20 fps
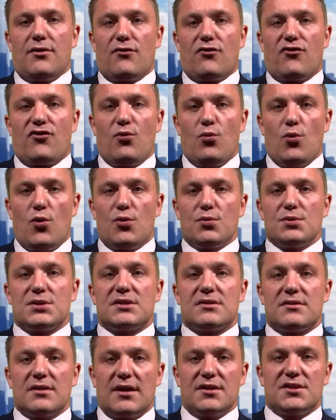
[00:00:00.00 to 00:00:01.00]

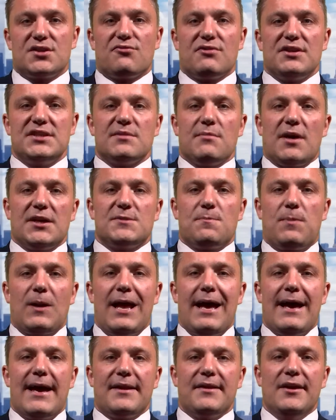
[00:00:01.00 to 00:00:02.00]
towards Theresa May's
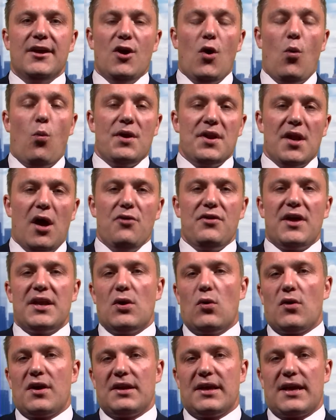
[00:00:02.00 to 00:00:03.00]
plan? We know they're
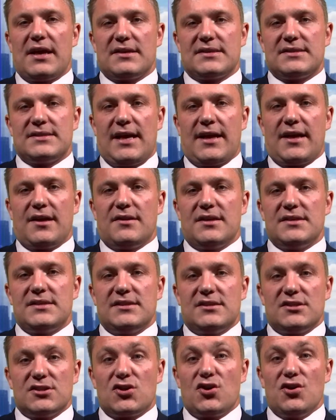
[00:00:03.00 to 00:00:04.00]
not going to get a second. This
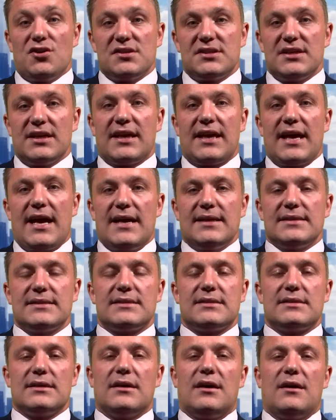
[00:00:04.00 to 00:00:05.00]
is as good as it
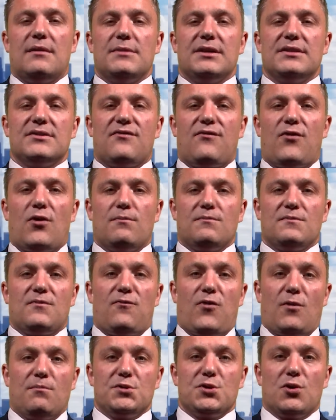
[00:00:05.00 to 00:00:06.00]
gets from
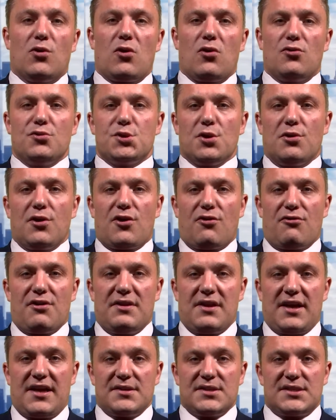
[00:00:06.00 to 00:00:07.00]
Jean-Claude Juncker
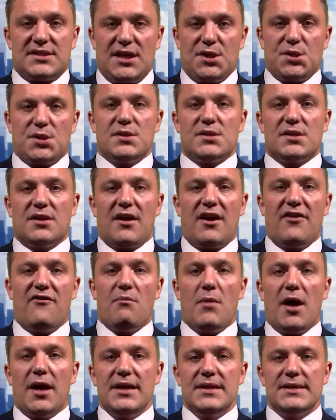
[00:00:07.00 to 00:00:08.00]
and the concessions that they've
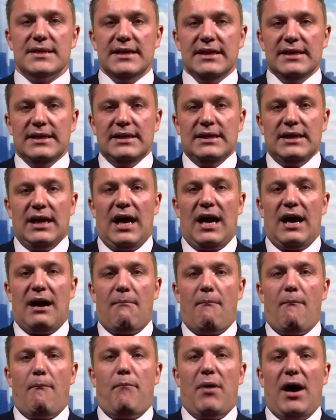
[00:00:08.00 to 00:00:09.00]
made.
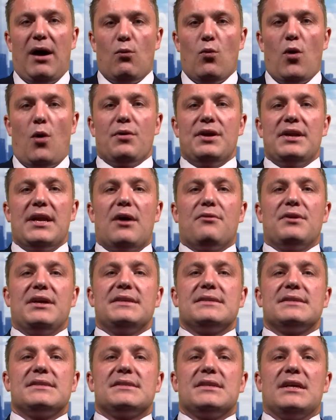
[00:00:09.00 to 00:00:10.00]
But what we now
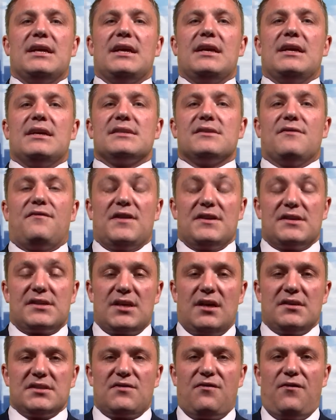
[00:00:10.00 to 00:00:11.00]
need to see is if this
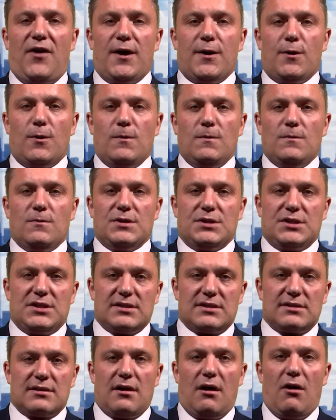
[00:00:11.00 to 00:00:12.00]
does fail, which
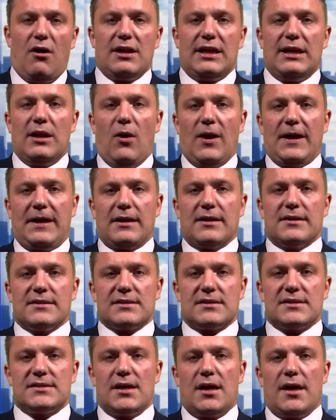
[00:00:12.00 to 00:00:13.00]
is highly likely,
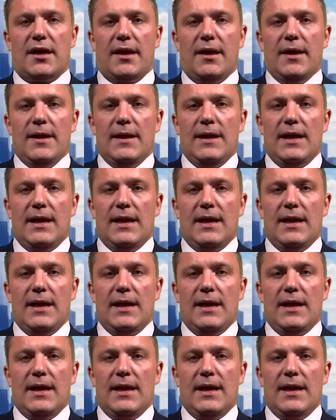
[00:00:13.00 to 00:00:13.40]
as I say,